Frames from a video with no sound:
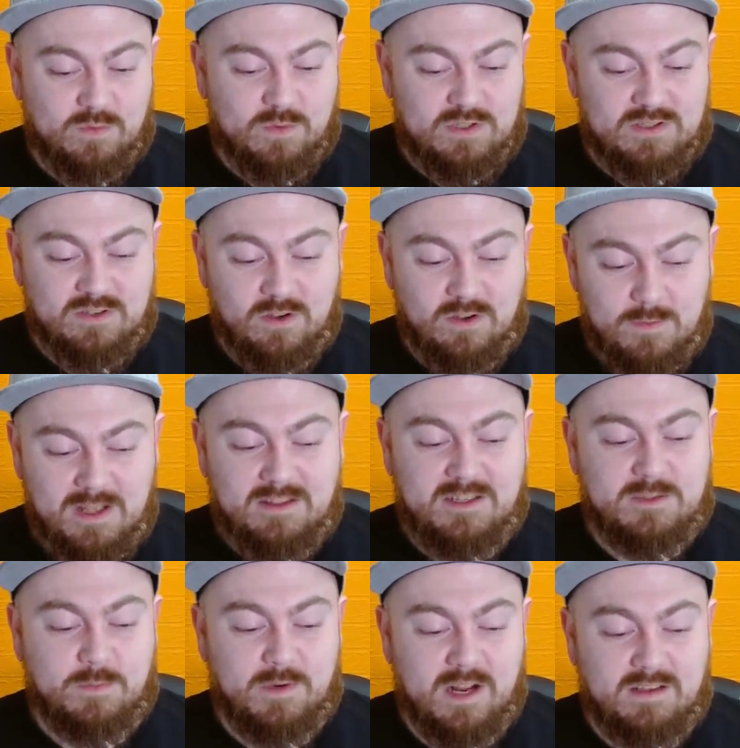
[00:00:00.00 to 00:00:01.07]
which is now mainly
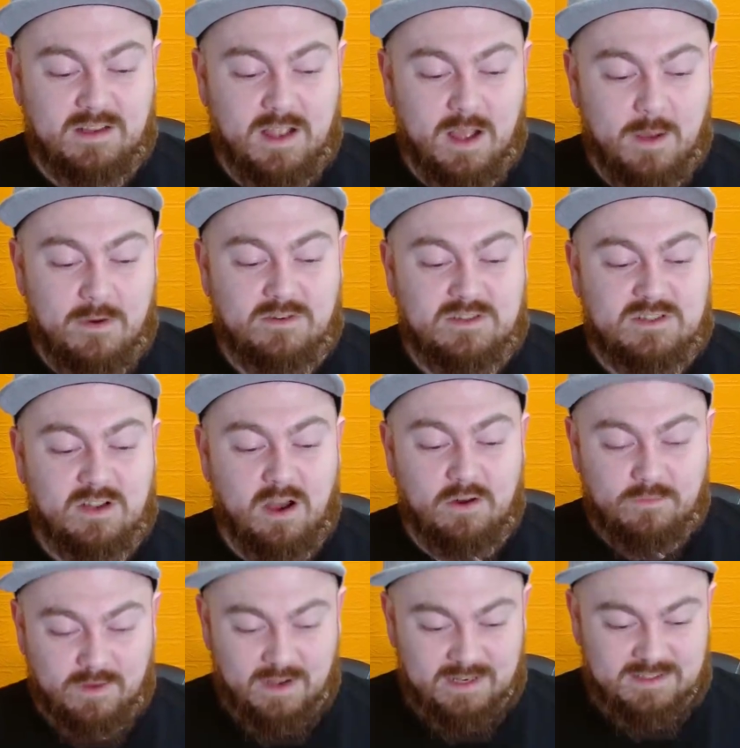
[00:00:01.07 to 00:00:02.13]
spreading amongst
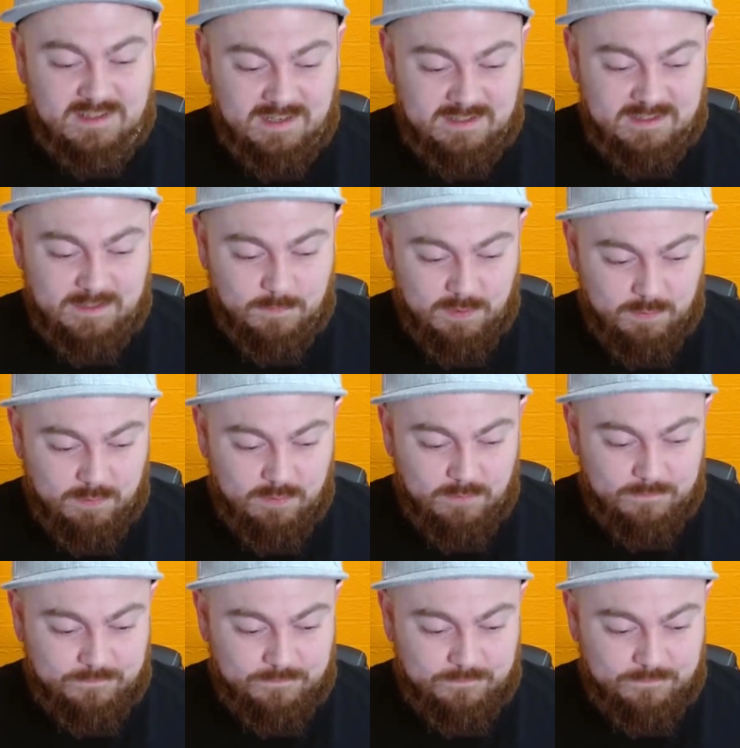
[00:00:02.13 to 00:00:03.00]
unvaccinated people.